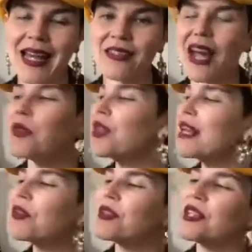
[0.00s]
And I
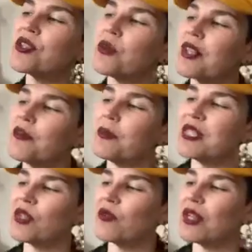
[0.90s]
think this, We're Never
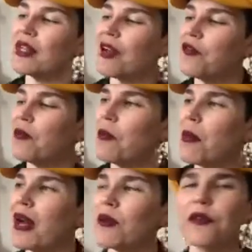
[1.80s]
Meeting in Real Life,
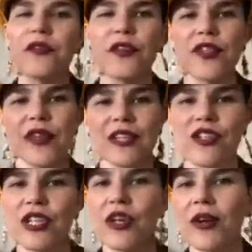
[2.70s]
might refer to the fact that
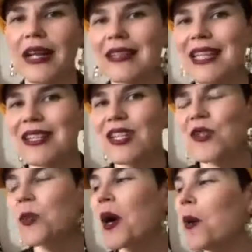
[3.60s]
she did online dating
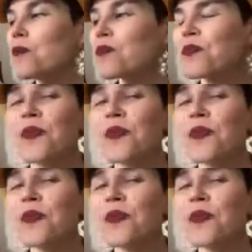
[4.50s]
as well,